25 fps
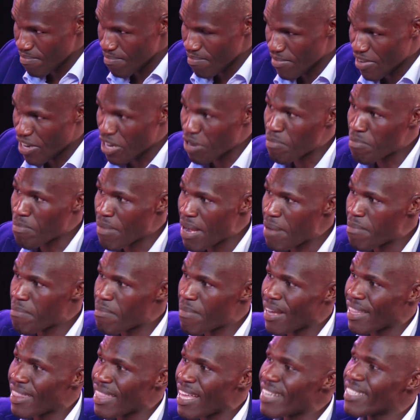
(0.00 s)

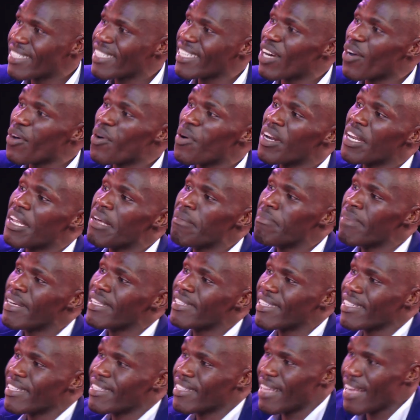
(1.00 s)
Remember, that's the only
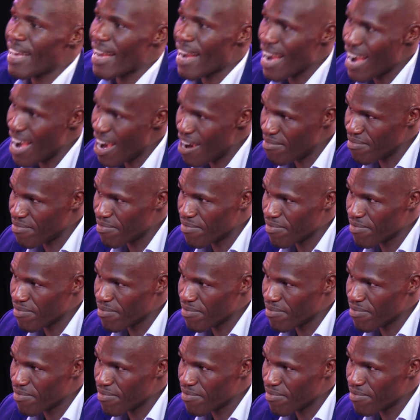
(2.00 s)
message they have.